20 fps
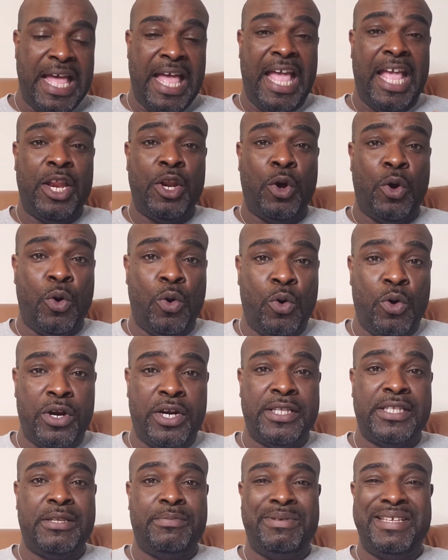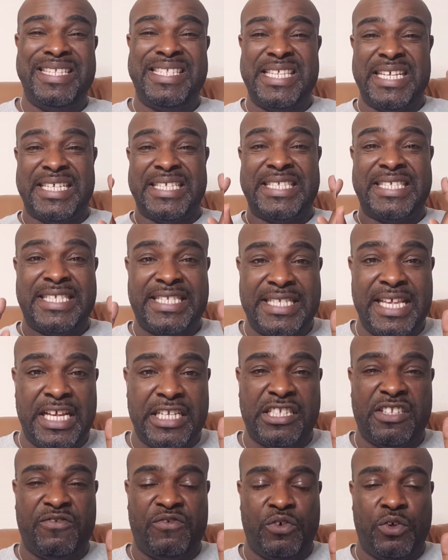in order to be
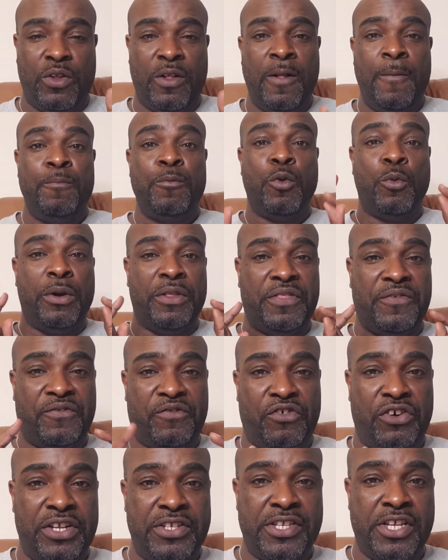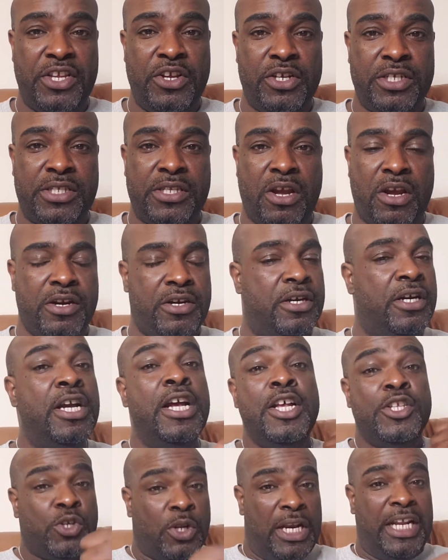successful with freezing your starter.
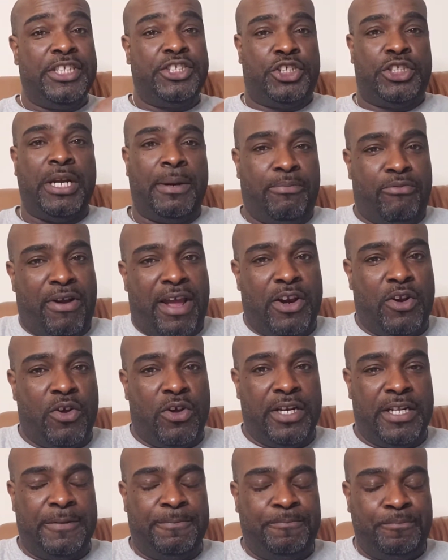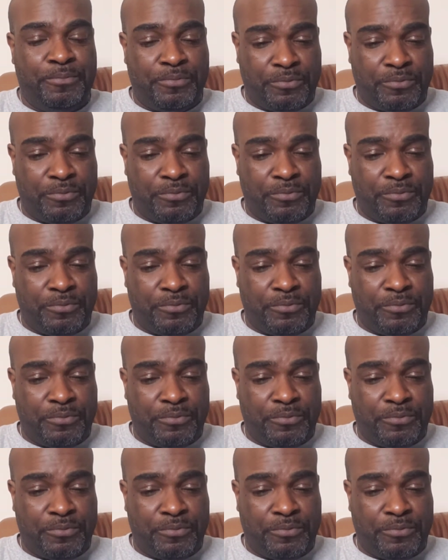So let's jump right on in.